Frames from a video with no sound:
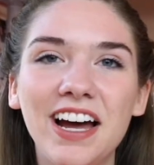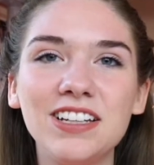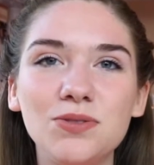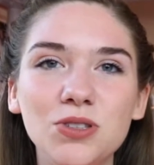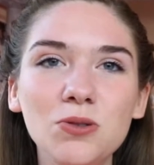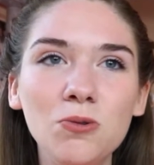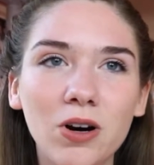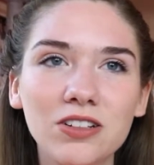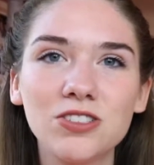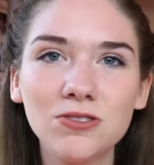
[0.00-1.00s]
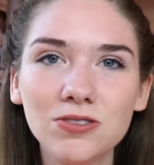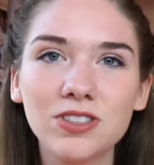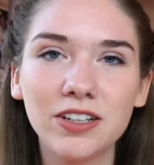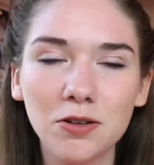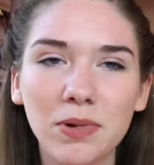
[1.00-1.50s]
And if you want to
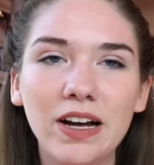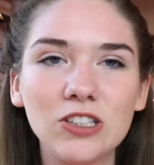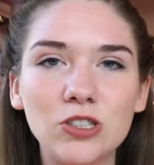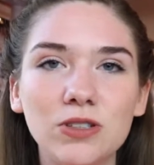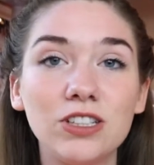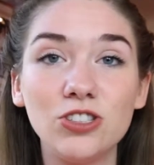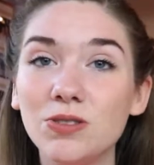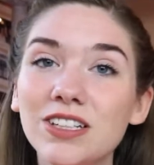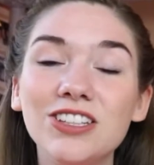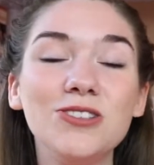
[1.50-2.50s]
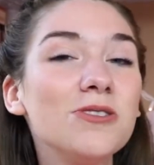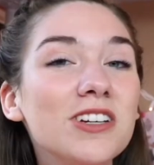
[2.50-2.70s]
set your mind to it and do it, you